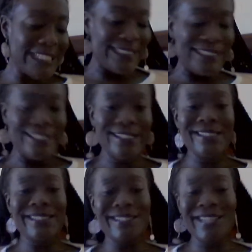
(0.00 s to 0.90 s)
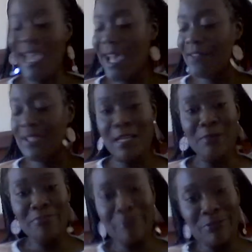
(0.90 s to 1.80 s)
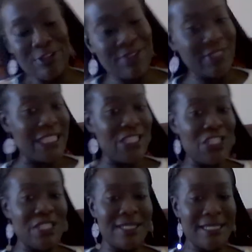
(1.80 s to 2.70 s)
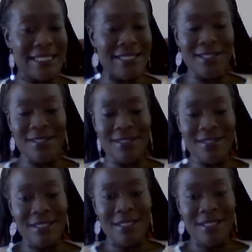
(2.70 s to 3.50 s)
Just have some revelations and